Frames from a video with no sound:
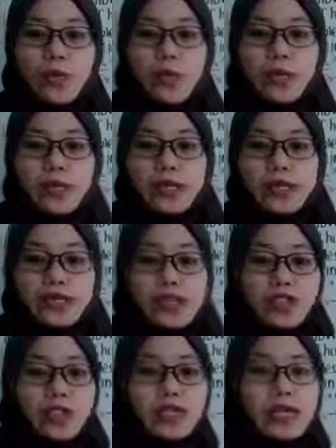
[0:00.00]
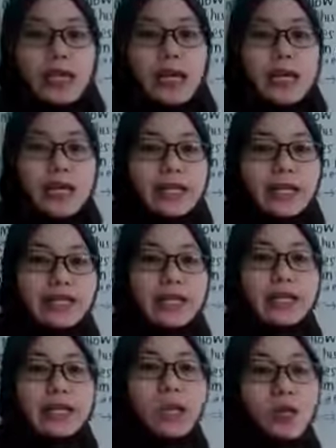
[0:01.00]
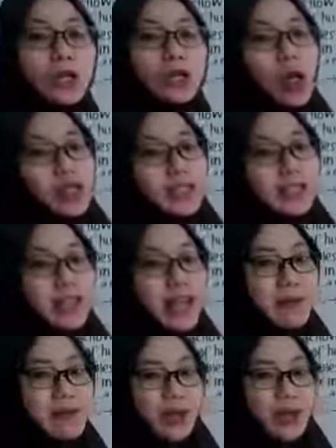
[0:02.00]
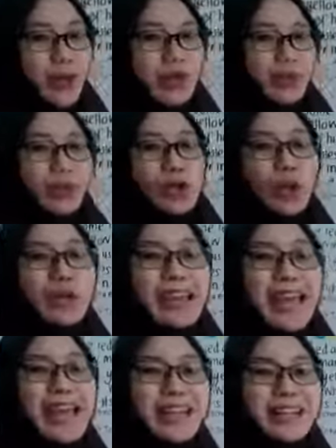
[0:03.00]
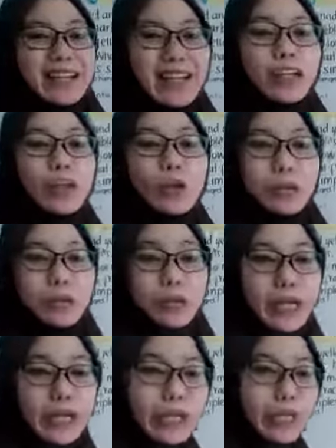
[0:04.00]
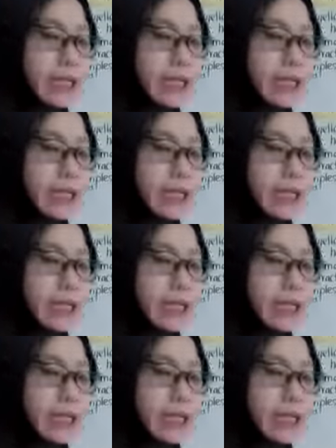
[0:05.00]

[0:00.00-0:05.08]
what is actually the equal concept, you have to look at the numerator.